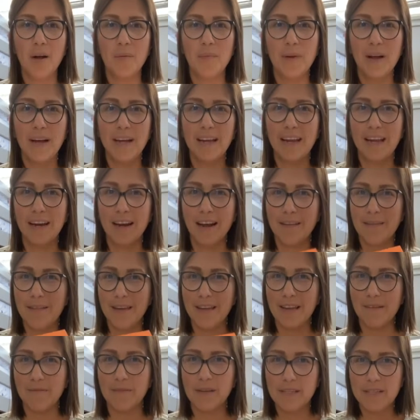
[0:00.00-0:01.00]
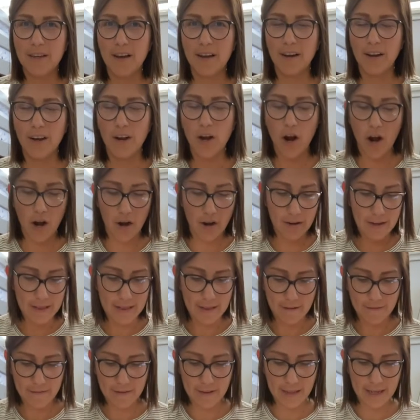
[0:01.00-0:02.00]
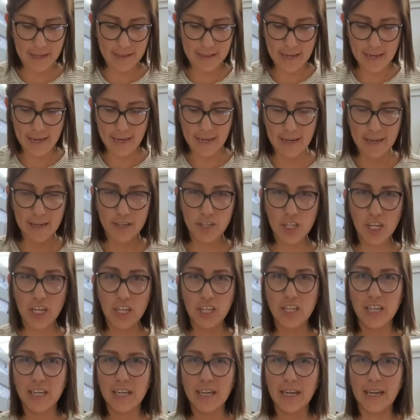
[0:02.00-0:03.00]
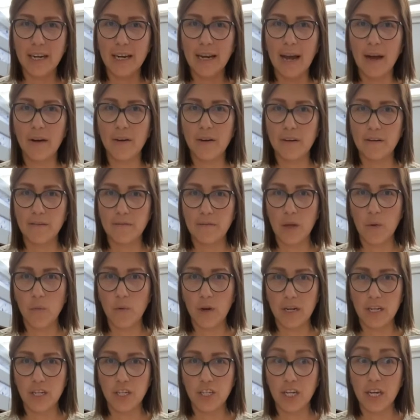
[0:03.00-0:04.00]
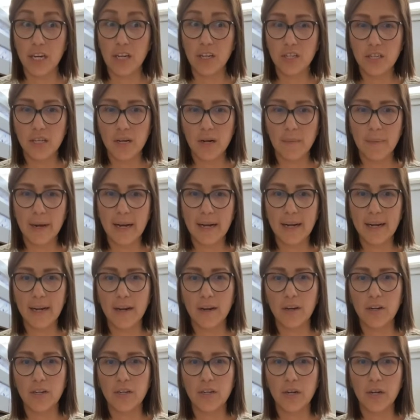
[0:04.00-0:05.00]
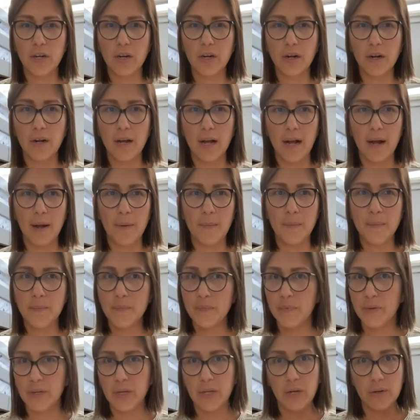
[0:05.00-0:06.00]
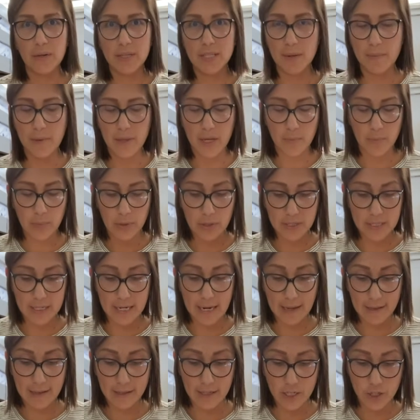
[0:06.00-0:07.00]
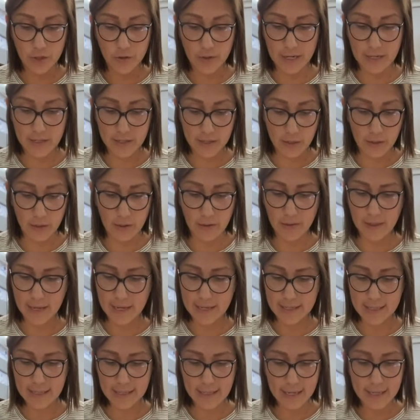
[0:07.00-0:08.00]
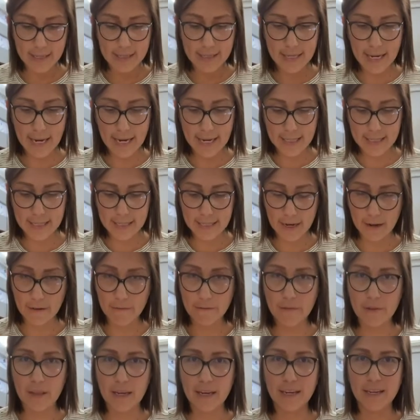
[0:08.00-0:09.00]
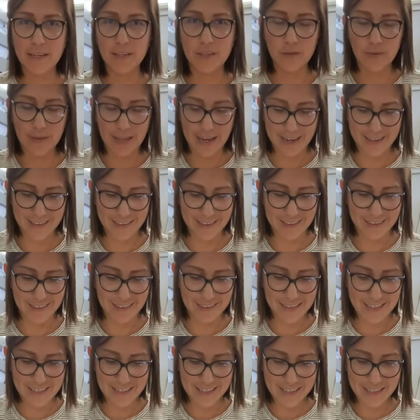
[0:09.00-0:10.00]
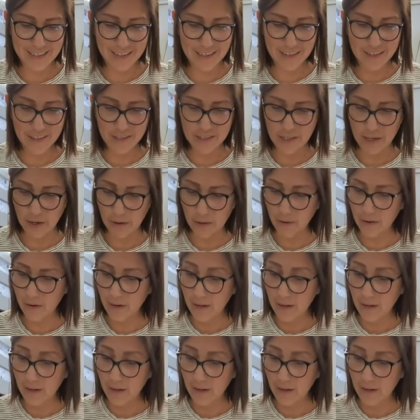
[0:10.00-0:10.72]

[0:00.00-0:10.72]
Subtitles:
Again, I think if it's on a card and they feel like they can change it in and out, and if they want to change their main character, you know, some of their personality traits or things that they say and stuff, they can do that a little easier. So